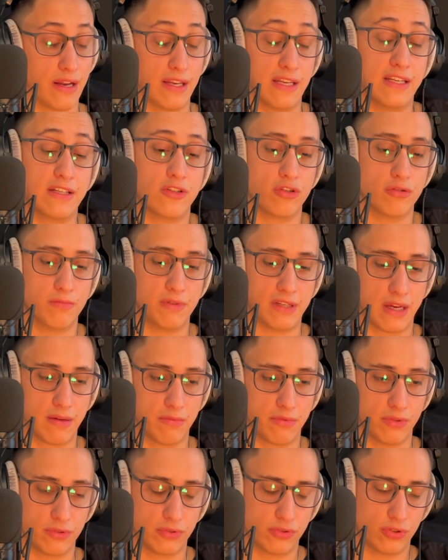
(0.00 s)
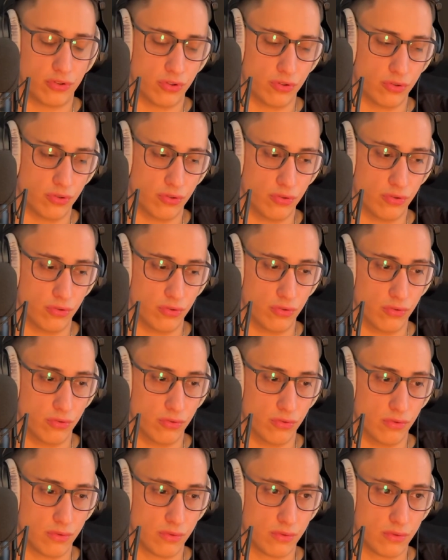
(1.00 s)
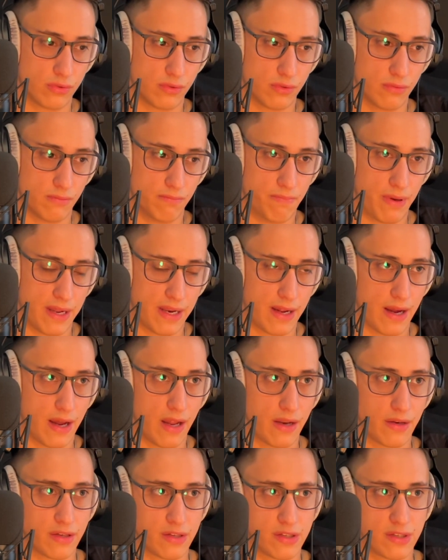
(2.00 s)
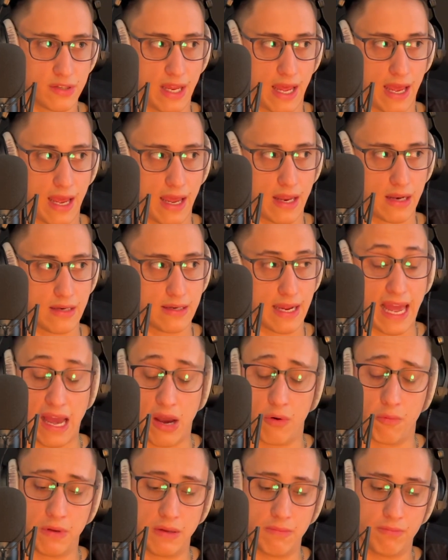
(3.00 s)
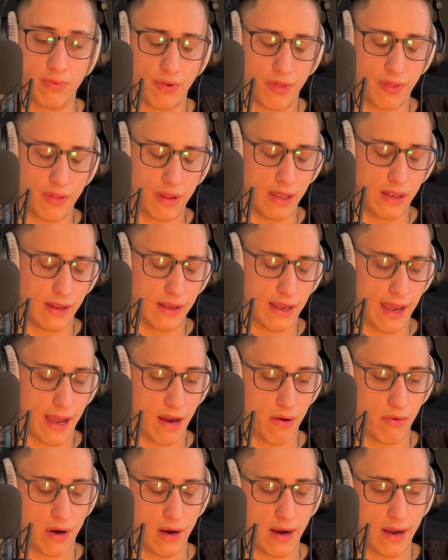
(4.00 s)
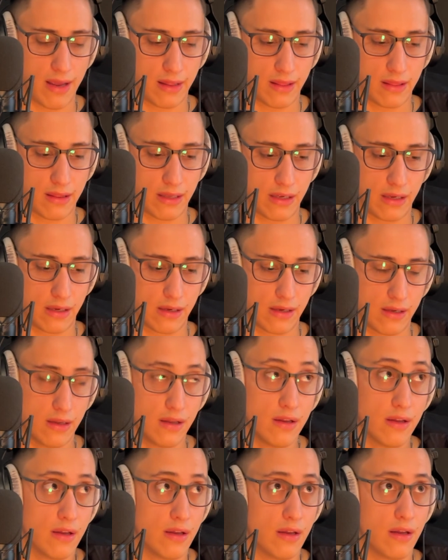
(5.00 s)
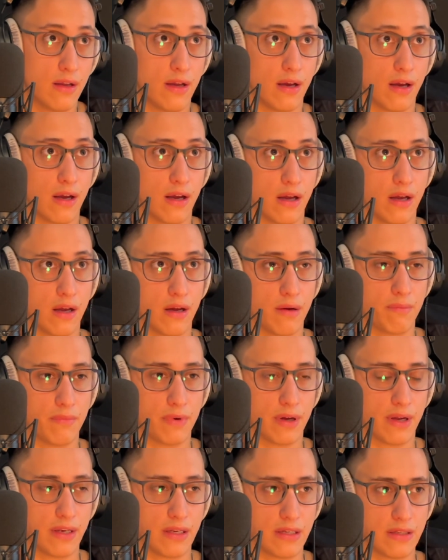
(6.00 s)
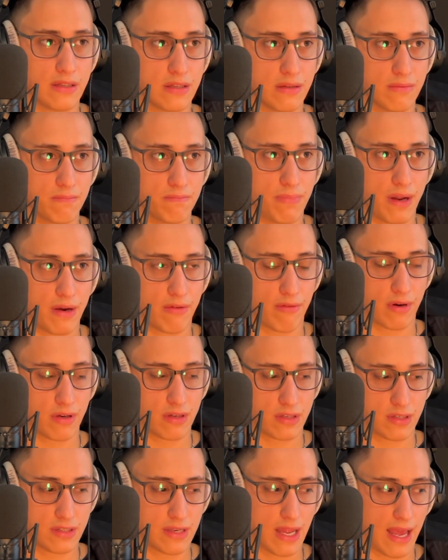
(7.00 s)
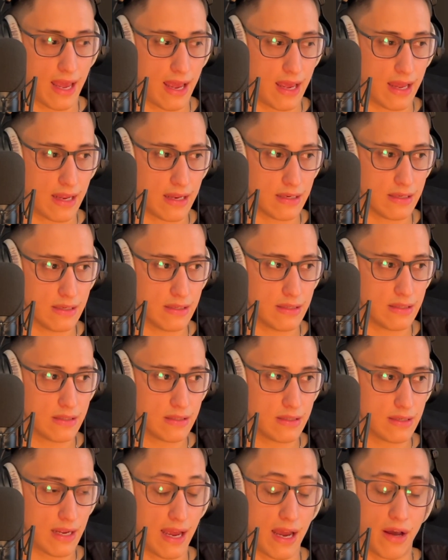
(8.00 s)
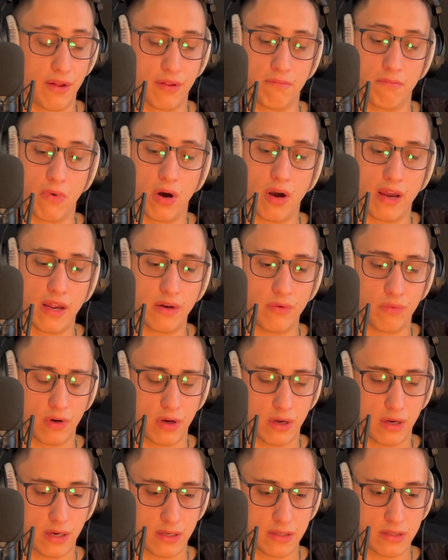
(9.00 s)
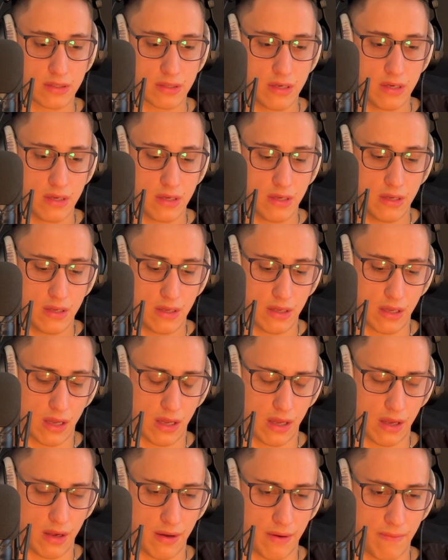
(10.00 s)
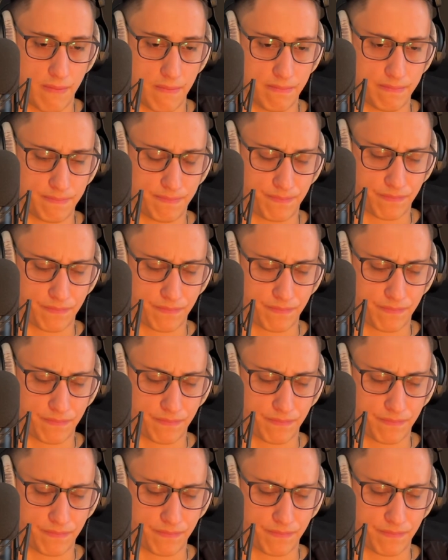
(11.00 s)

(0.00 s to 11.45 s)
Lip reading: to be able to better understand how people think, how I think. I need to better understand how the mind works. And